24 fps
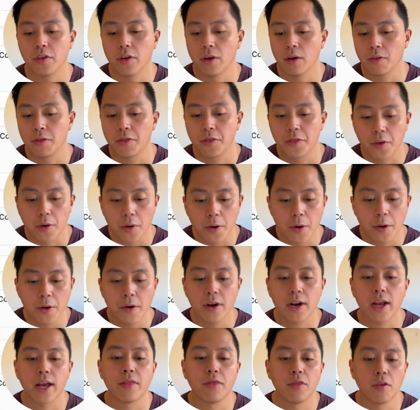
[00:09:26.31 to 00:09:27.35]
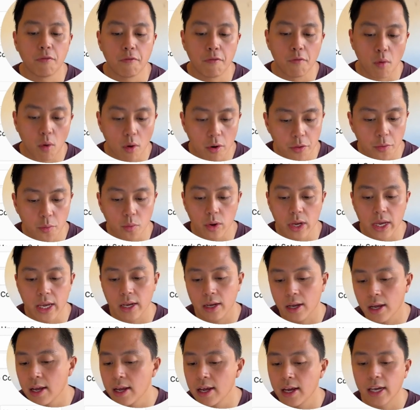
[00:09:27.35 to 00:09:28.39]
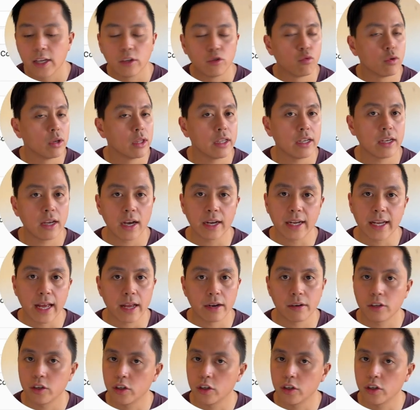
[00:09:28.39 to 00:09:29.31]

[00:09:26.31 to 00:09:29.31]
The third and the fourth week is really, again,